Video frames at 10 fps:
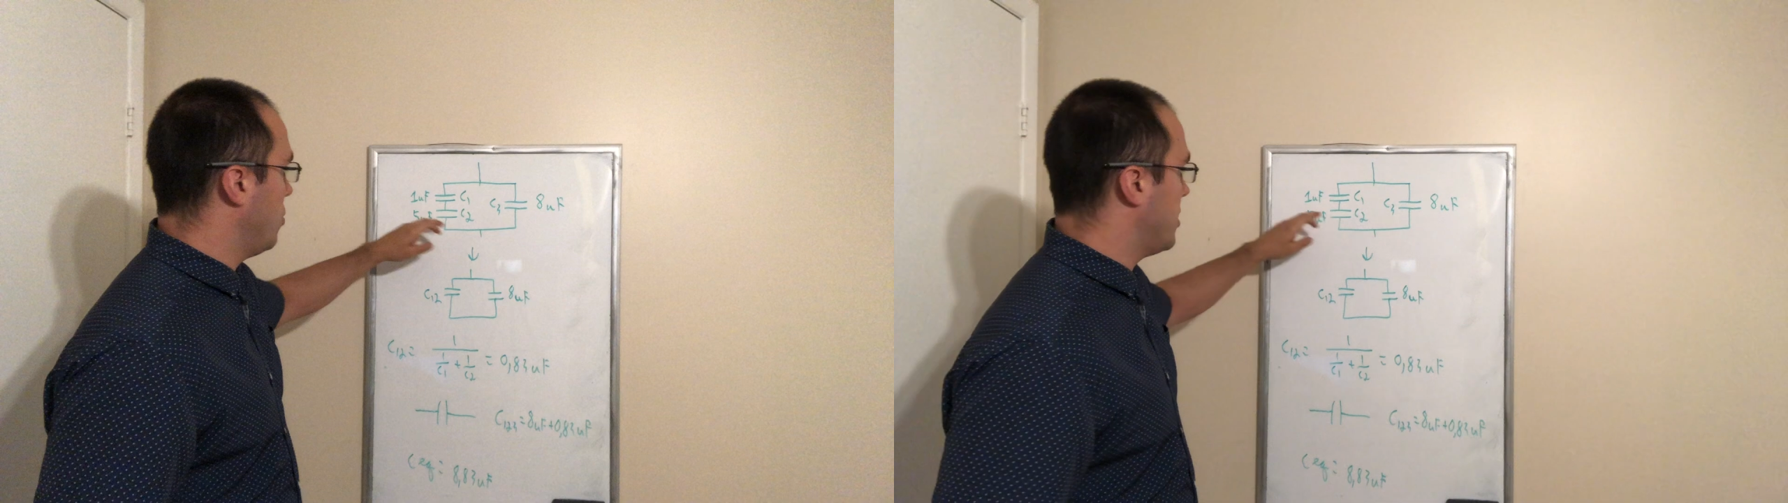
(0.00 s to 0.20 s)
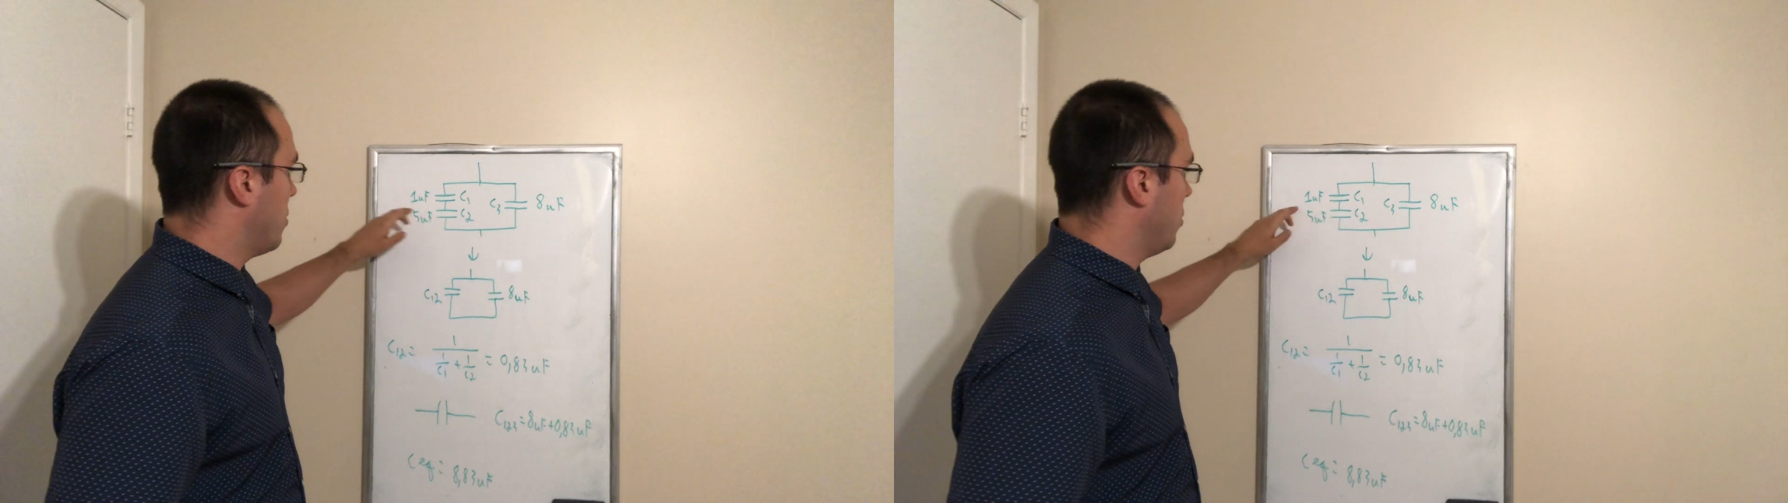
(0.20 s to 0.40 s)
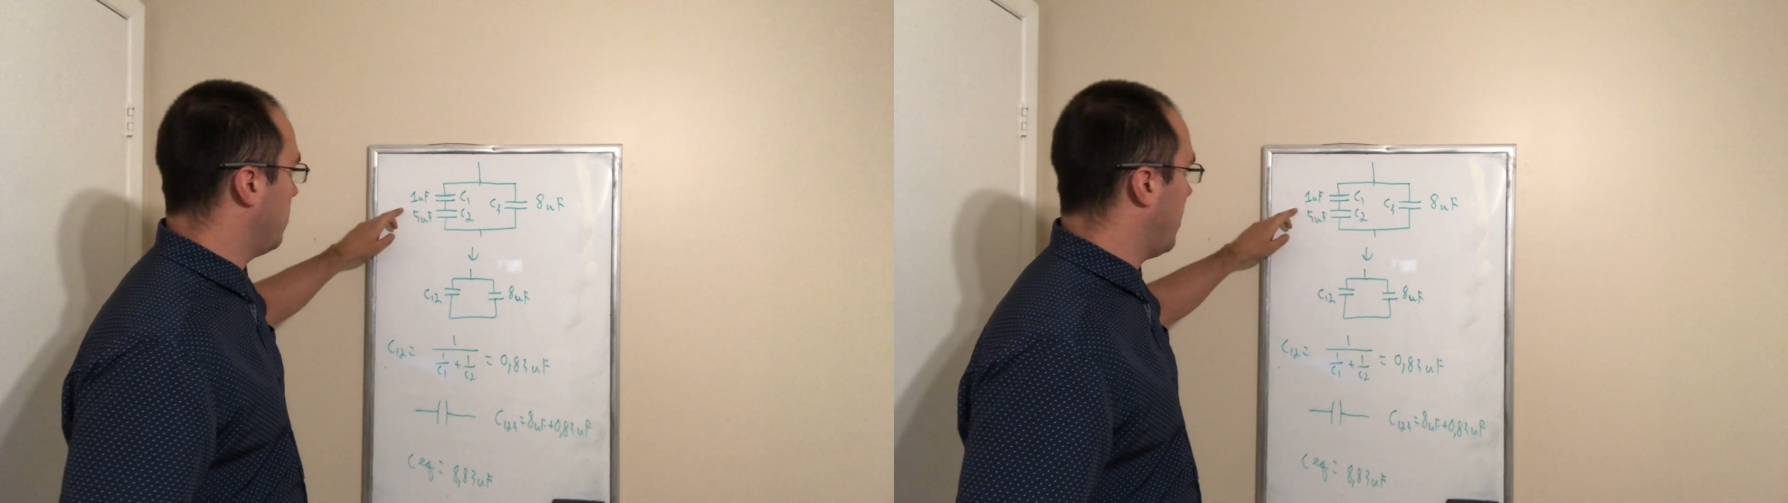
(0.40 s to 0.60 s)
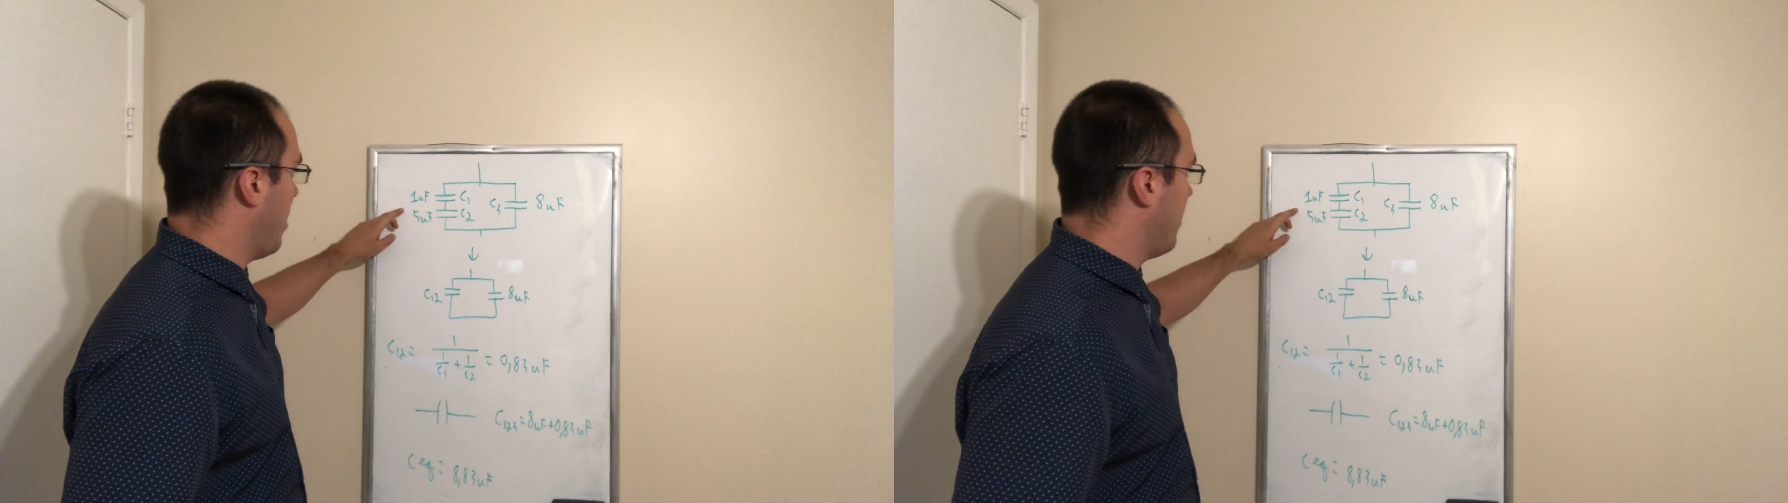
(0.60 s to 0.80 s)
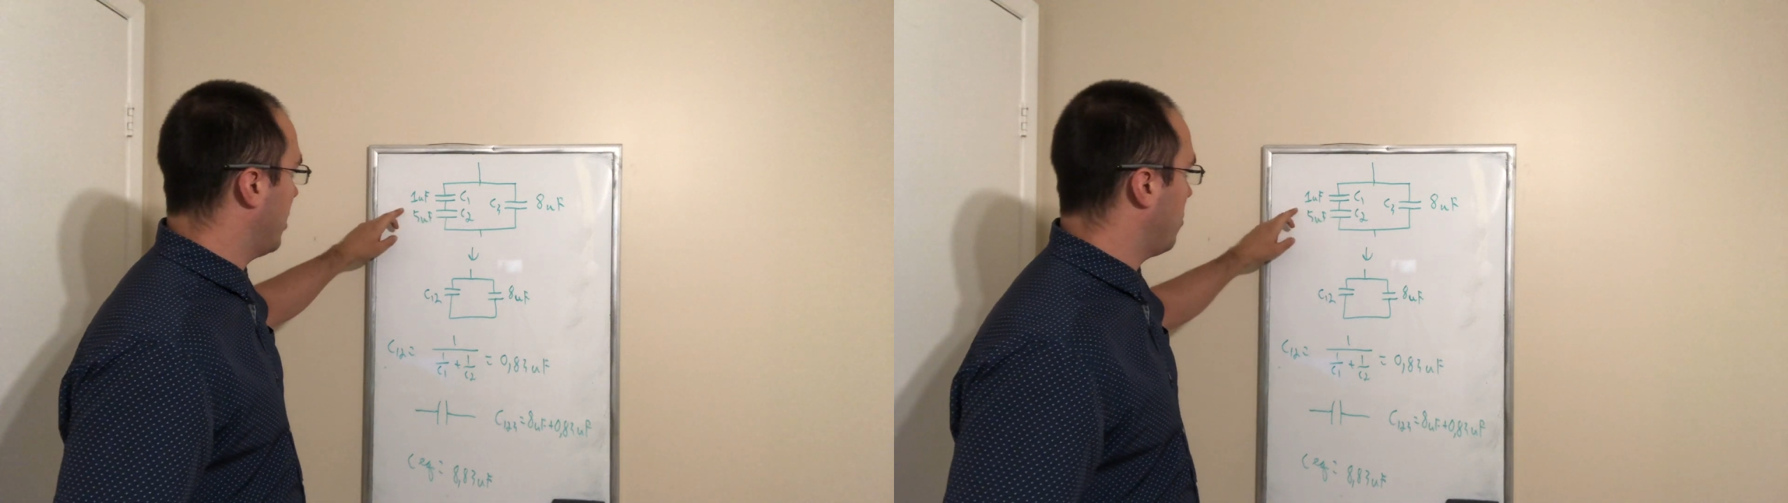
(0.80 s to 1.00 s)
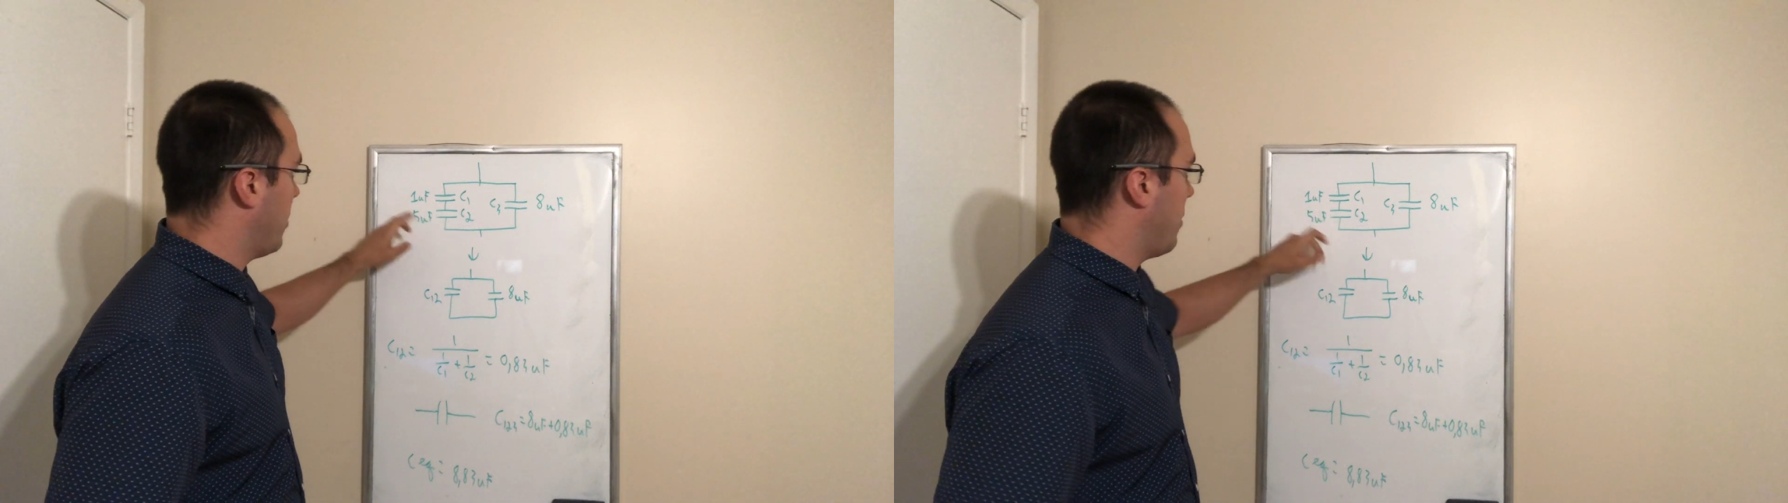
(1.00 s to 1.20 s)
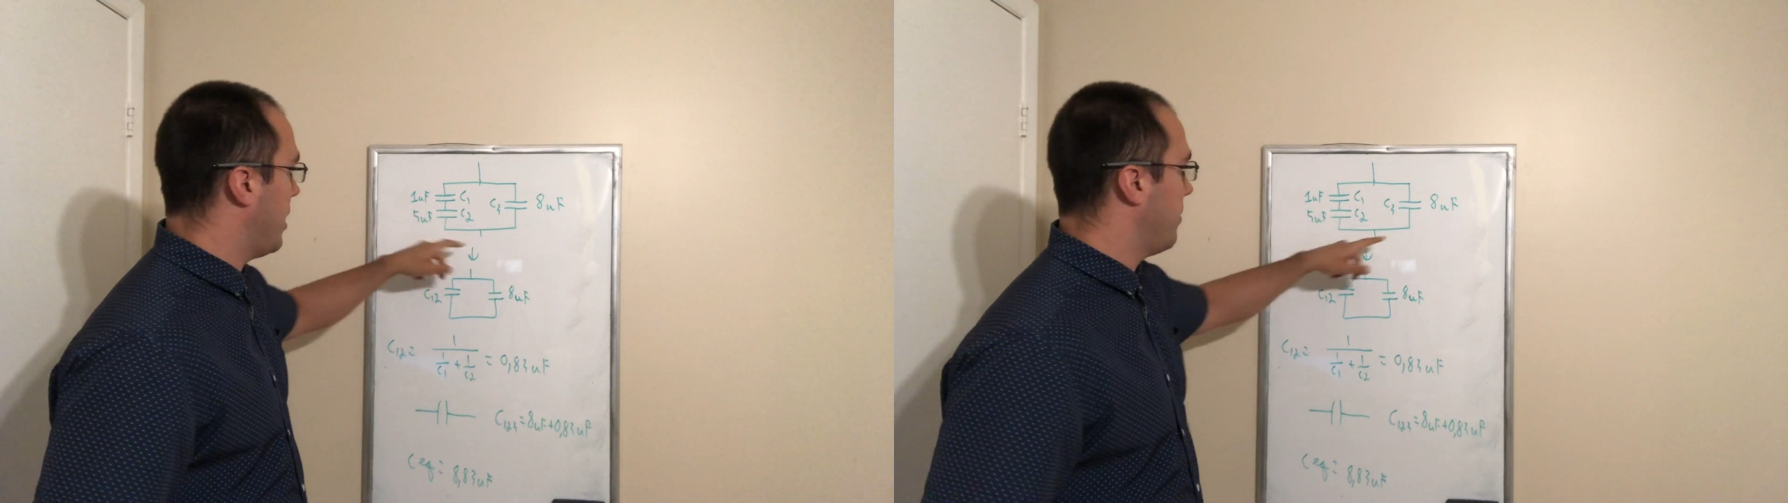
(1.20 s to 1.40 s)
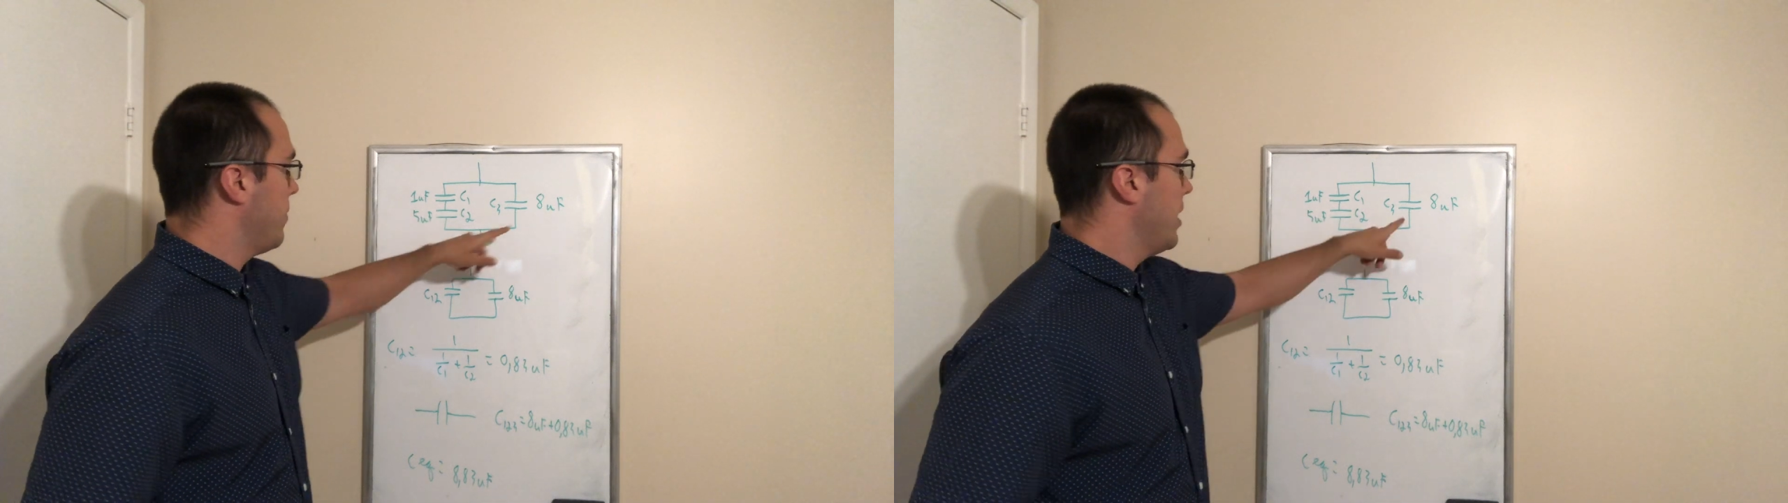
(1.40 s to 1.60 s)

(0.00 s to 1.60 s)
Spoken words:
is equal to 5 microfarad,